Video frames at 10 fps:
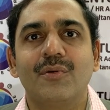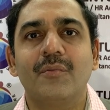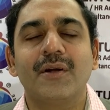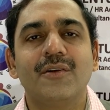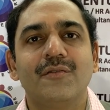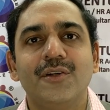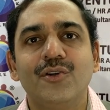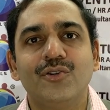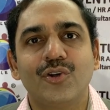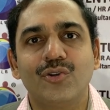prepare the
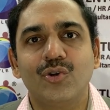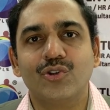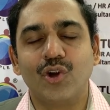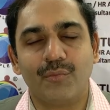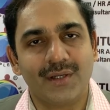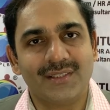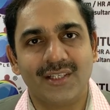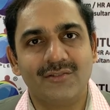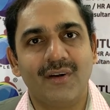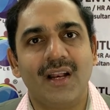videos on those topics
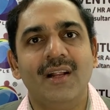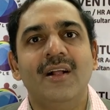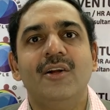as well.